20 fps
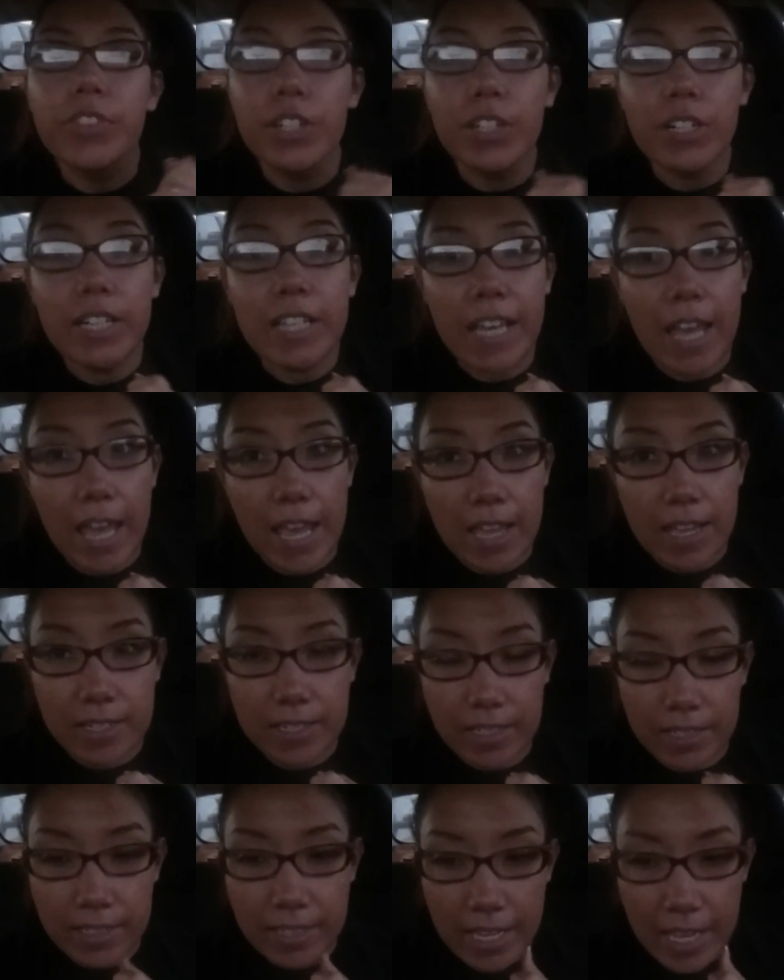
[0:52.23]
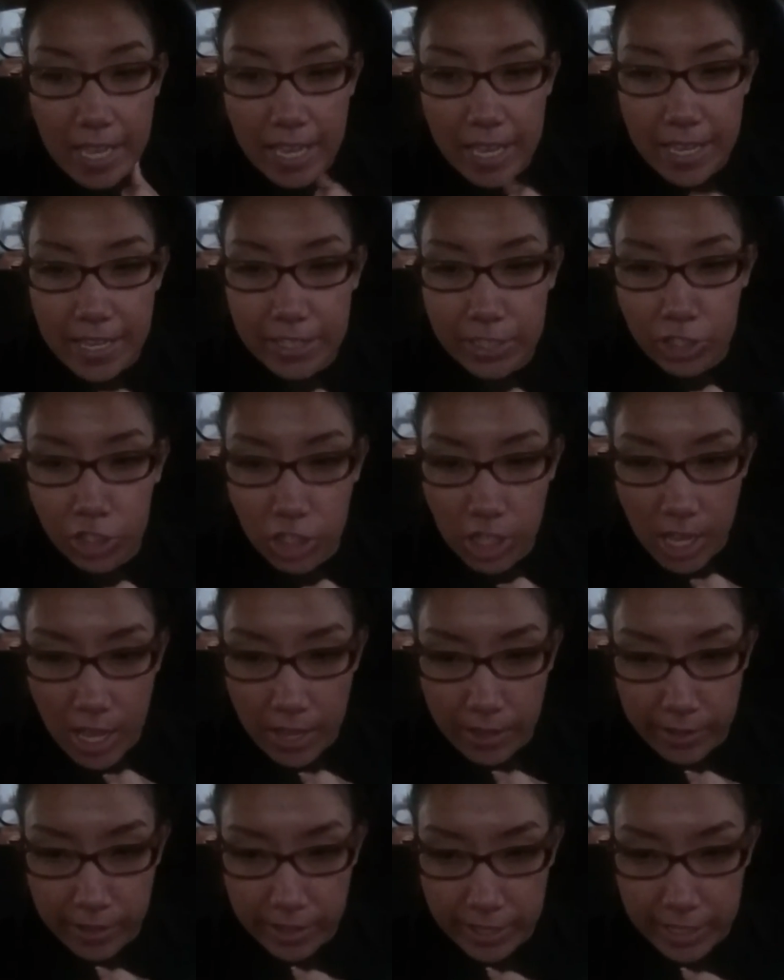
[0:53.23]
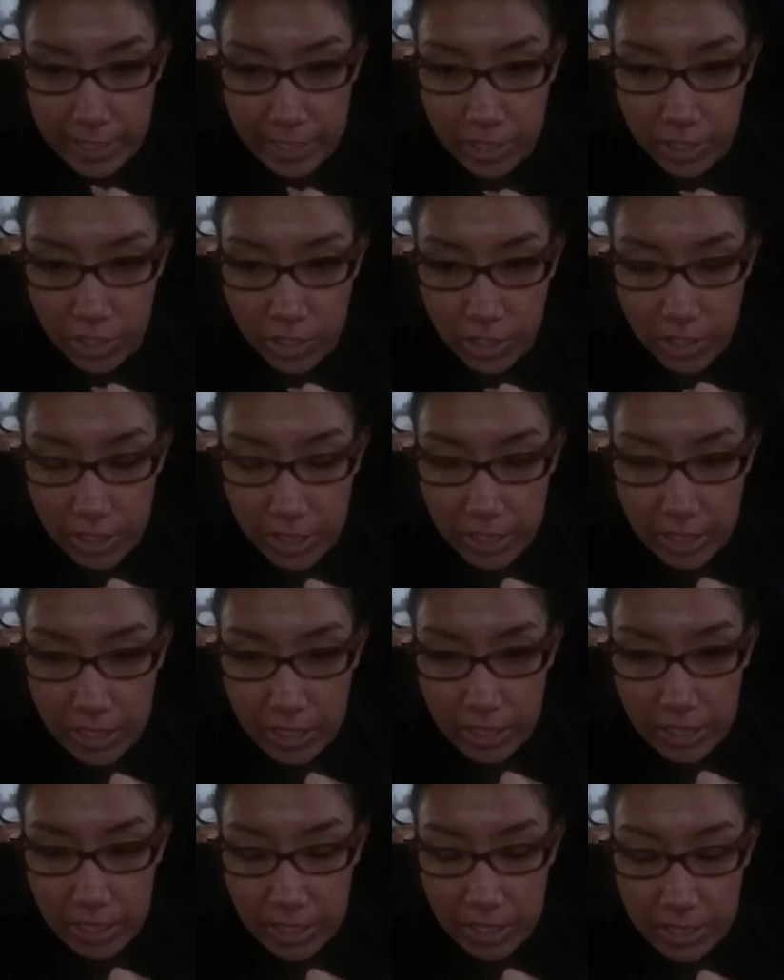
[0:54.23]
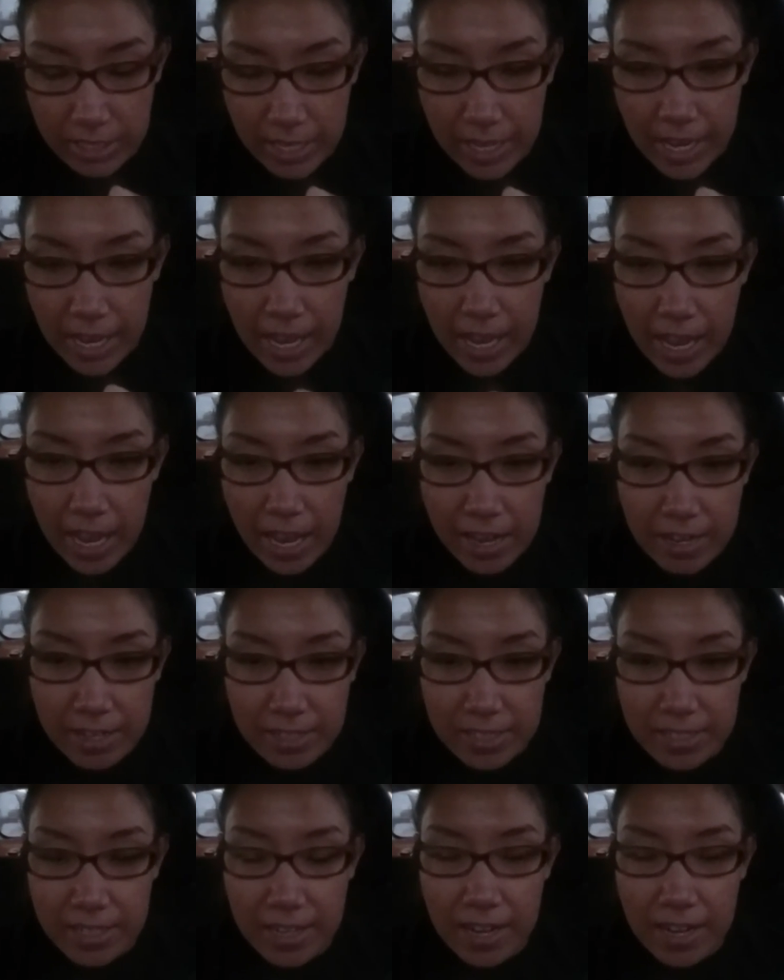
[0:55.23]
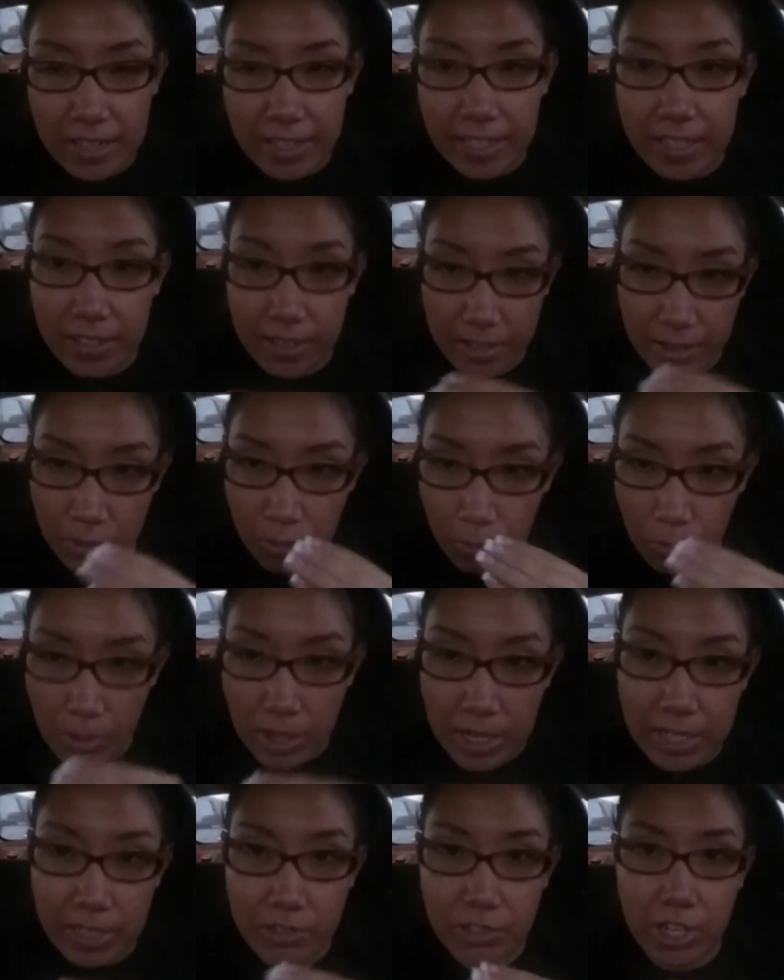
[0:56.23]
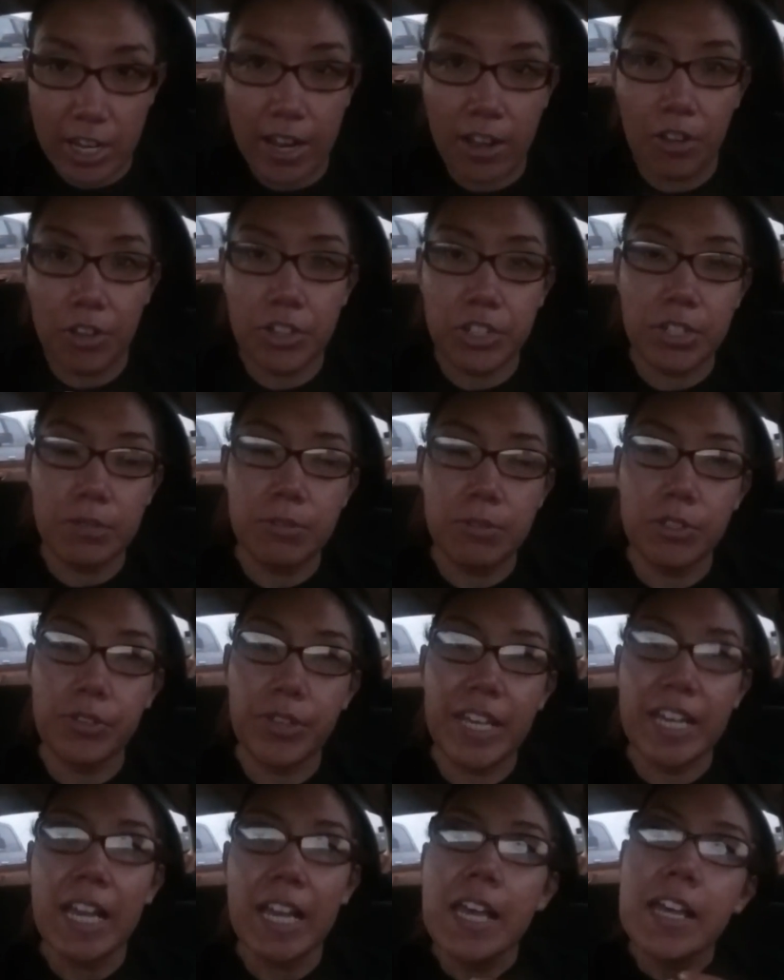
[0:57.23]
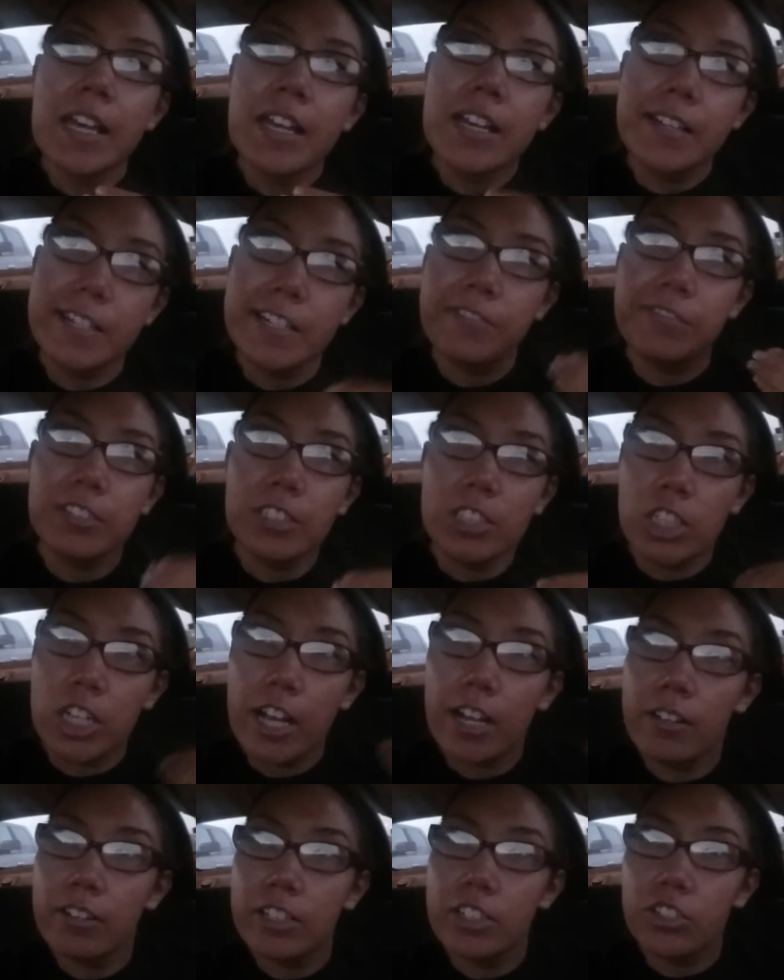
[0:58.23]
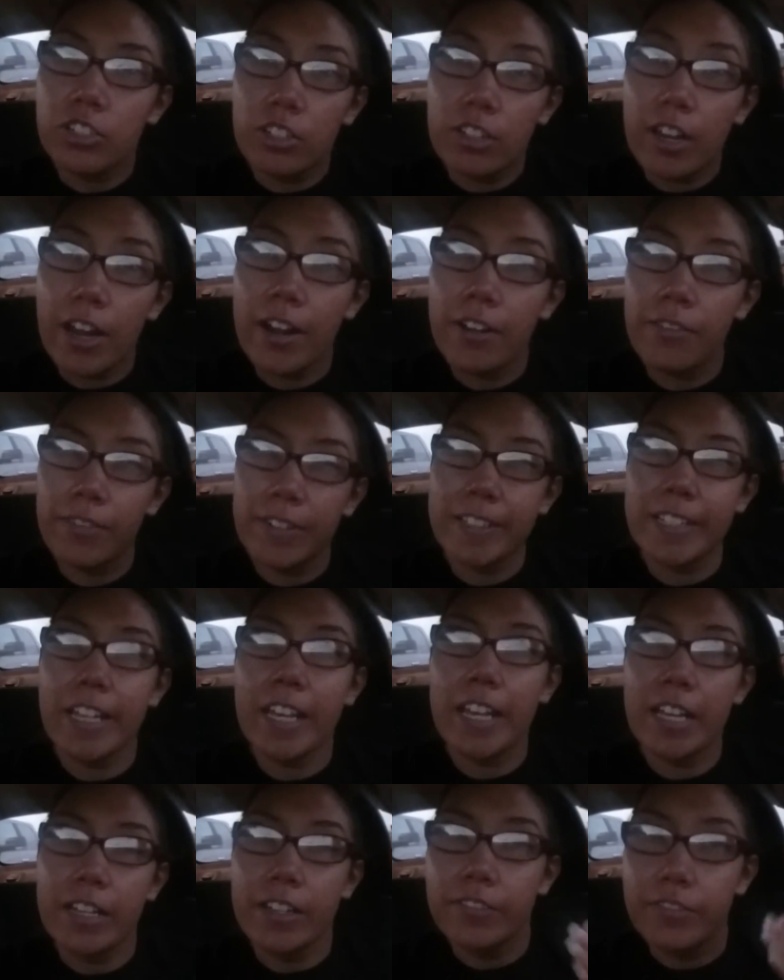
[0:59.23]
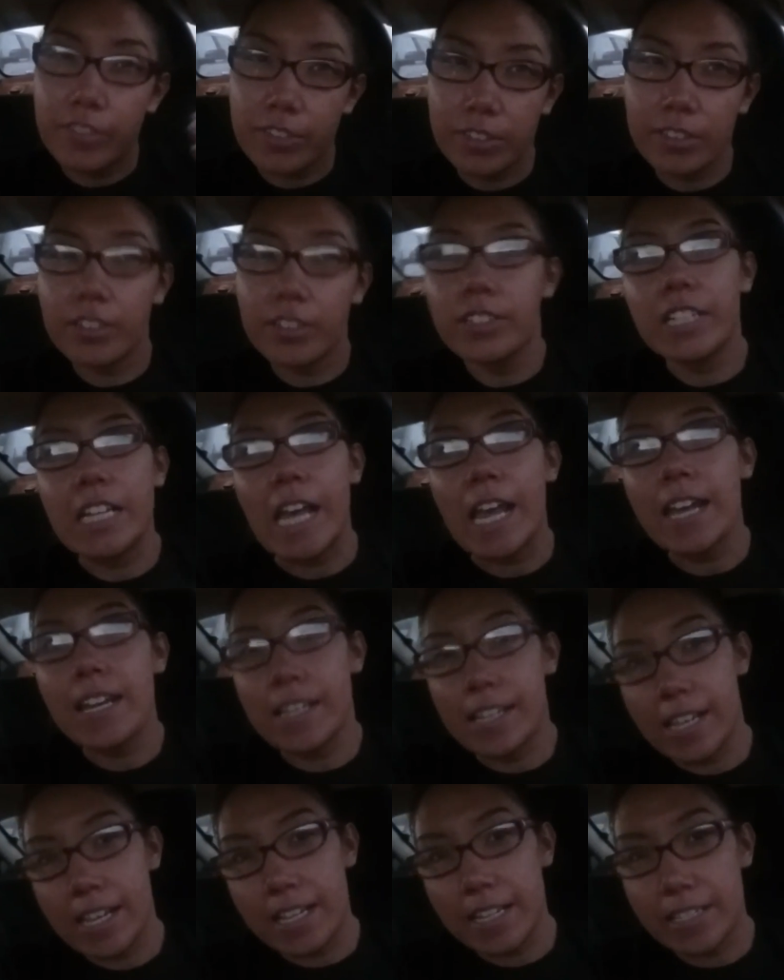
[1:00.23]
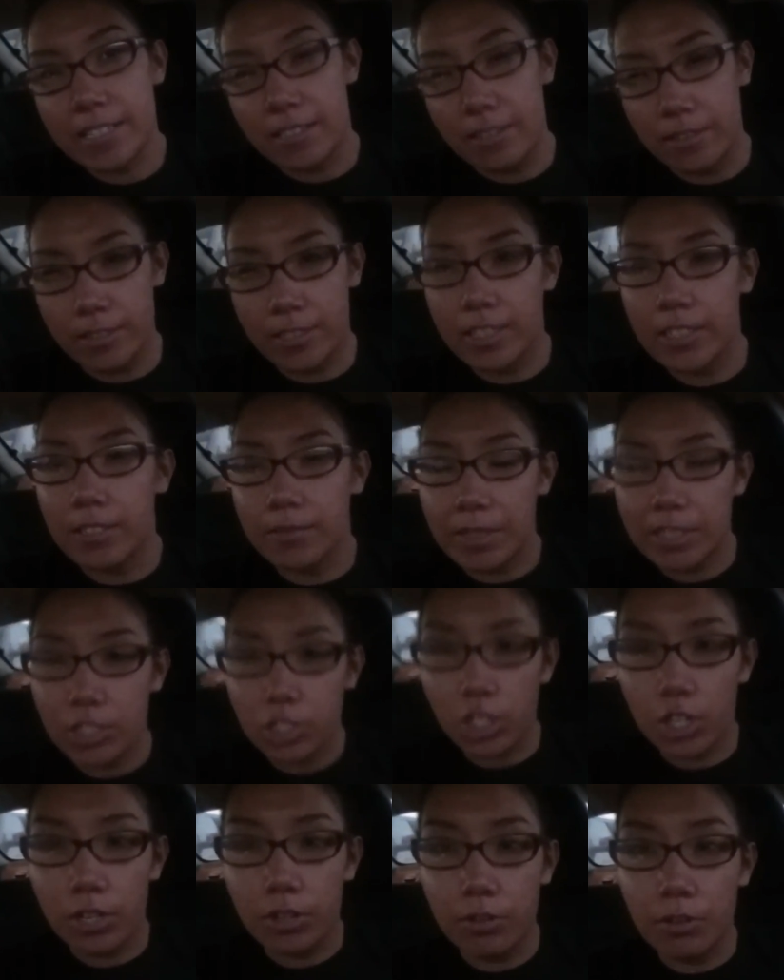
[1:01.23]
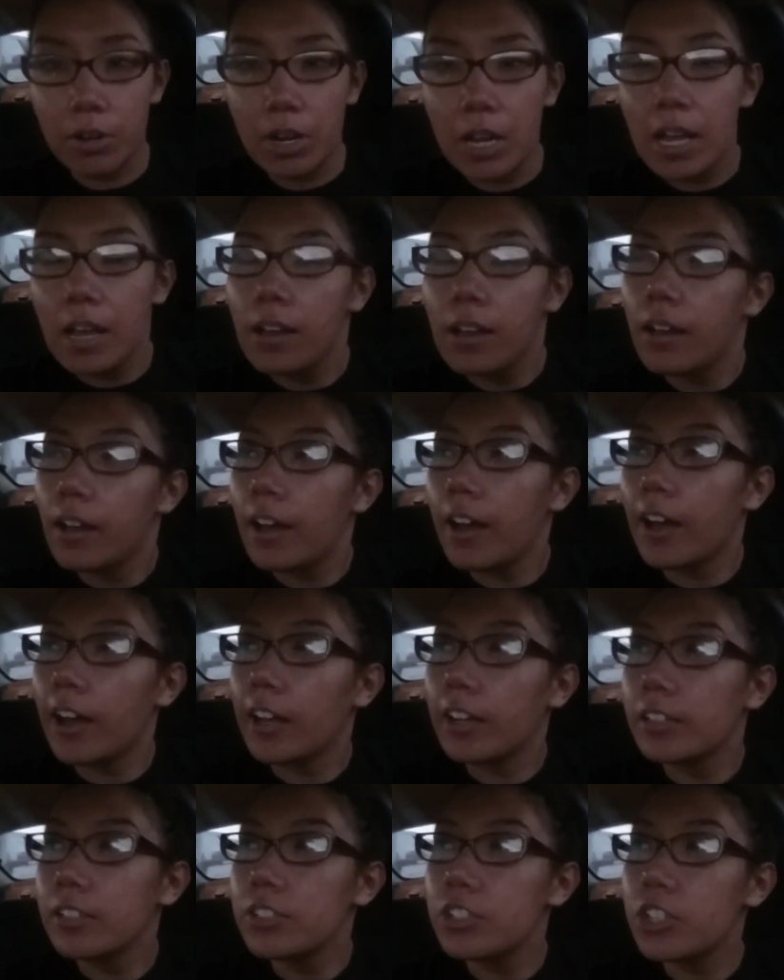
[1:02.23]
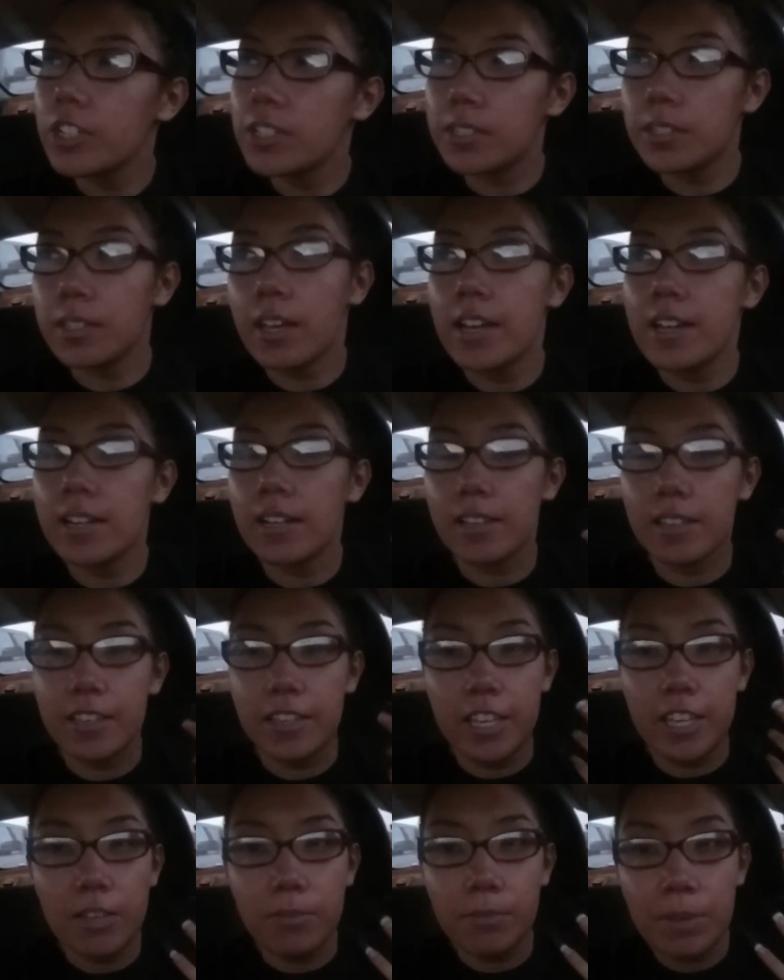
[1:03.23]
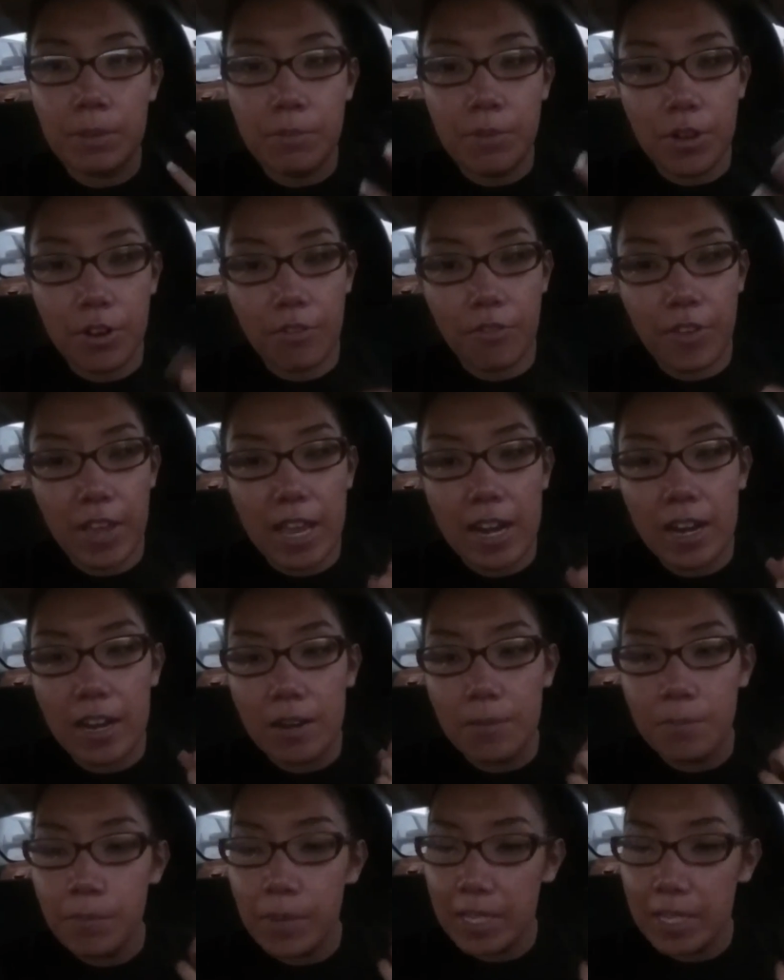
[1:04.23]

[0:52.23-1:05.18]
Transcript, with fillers: 38 day challenge. And it's not like a one challenge. I'm doing a different challenge every day for 38 days until my show. Uh, just to kind of keep me motivated,